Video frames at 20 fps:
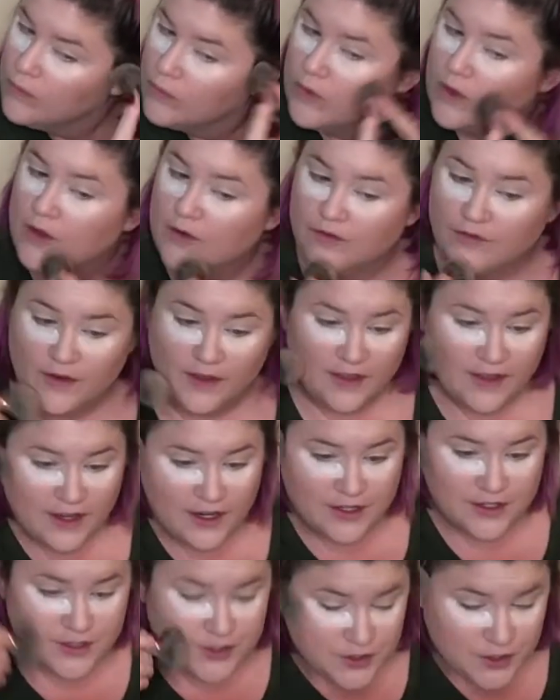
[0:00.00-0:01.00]
You
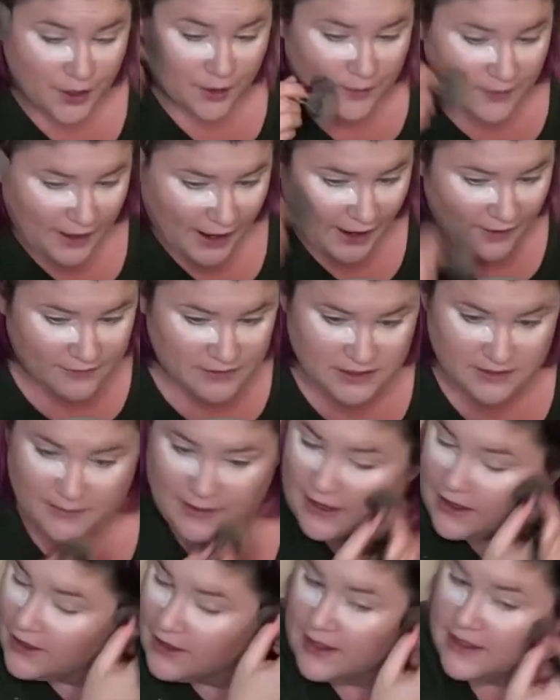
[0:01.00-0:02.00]
really don't have to
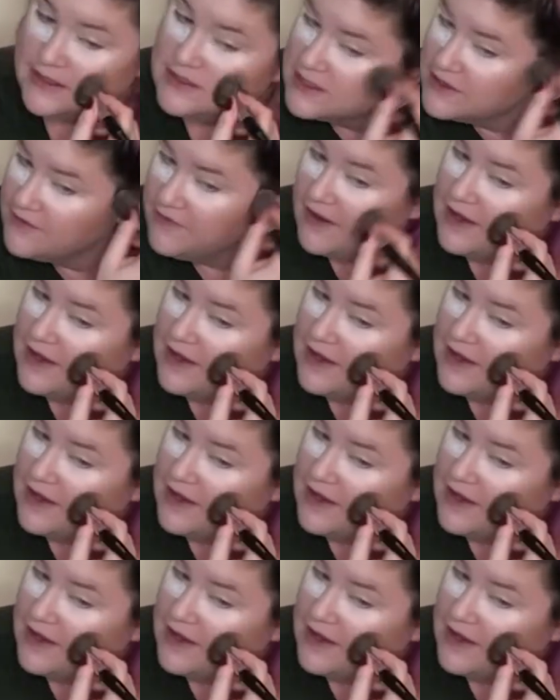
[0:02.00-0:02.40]
make a kissy